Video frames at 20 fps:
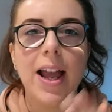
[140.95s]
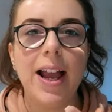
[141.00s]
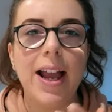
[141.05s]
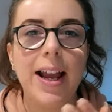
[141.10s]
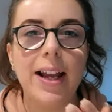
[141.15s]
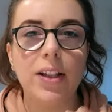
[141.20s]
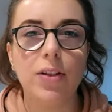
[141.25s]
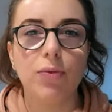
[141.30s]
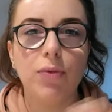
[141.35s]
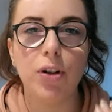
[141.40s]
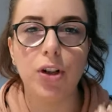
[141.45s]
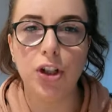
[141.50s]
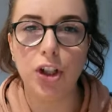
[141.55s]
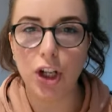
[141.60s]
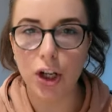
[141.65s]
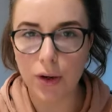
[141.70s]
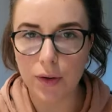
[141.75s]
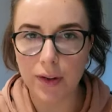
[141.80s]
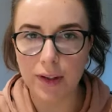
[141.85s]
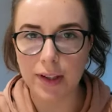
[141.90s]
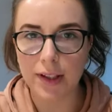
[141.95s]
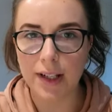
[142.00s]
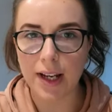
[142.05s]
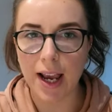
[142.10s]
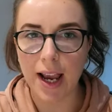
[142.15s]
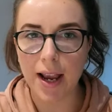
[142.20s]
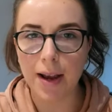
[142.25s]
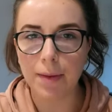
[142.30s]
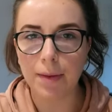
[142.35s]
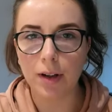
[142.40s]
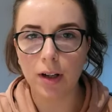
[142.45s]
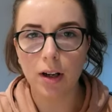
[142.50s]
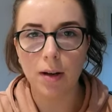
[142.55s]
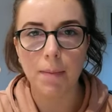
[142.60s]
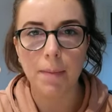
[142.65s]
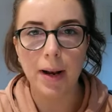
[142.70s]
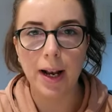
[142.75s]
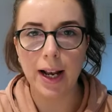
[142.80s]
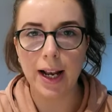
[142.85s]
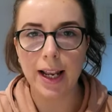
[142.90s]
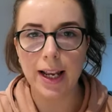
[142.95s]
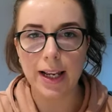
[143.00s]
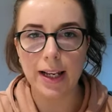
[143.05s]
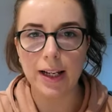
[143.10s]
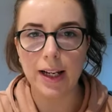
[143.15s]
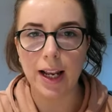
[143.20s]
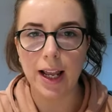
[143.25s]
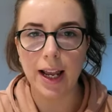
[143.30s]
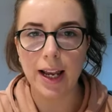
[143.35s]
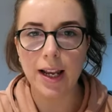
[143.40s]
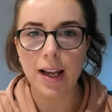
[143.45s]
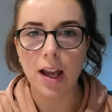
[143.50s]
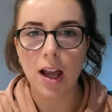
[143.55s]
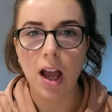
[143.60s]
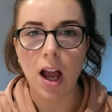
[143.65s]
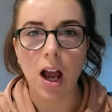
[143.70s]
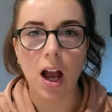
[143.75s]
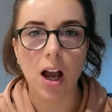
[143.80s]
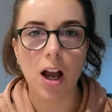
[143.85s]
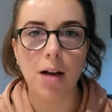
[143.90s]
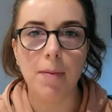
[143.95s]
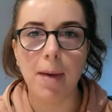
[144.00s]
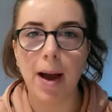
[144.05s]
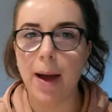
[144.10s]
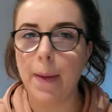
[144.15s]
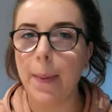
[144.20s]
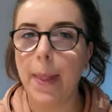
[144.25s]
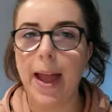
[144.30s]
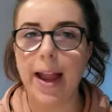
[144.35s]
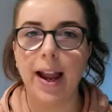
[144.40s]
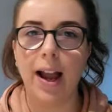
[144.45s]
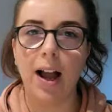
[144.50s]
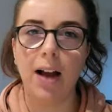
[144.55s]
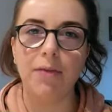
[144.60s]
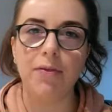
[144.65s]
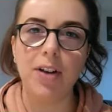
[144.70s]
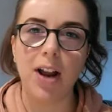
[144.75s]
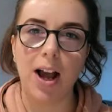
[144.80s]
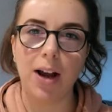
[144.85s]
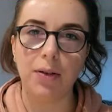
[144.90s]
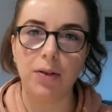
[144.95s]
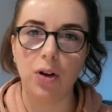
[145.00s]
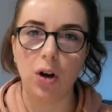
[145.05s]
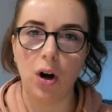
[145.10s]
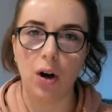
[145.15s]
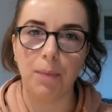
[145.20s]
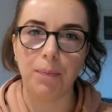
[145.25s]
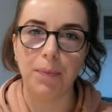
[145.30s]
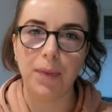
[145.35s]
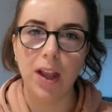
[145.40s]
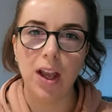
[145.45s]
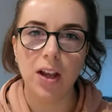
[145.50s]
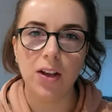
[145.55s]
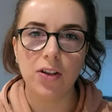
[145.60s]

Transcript: it's reduced it completely, and they have now gone.